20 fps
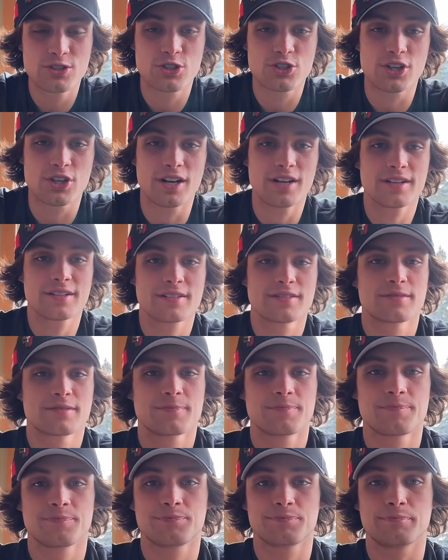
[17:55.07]
Bears or
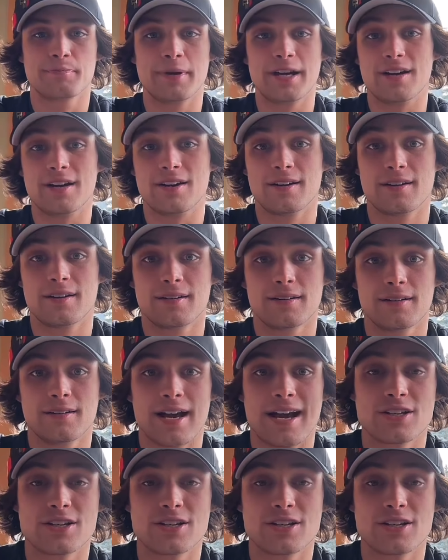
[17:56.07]
sharks? Bear.